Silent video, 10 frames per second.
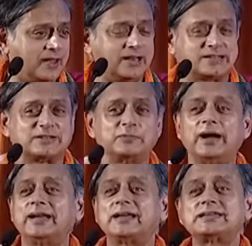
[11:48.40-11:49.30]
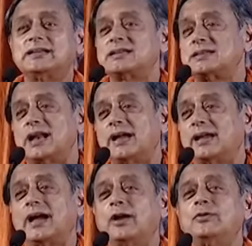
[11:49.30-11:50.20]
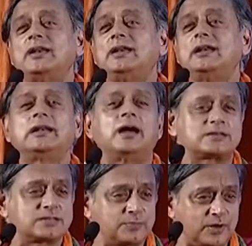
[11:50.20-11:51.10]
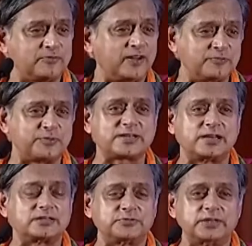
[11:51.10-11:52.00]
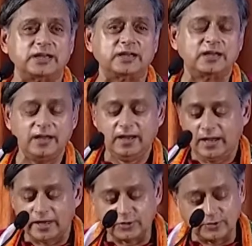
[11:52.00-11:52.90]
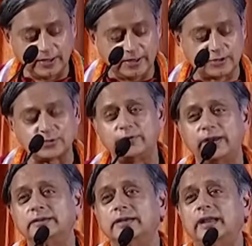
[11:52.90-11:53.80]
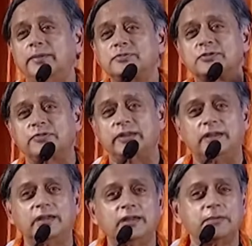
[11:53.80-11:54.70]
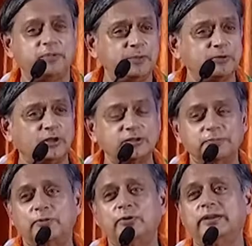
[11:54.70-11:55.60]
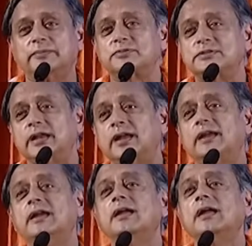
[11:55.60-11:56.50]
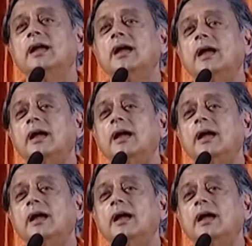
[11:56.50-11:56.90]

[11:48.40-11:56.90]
And he said, why? And I said, listen, I, I only need glasses about 5% of the day. I don't need it to read the names of the people on the podium today.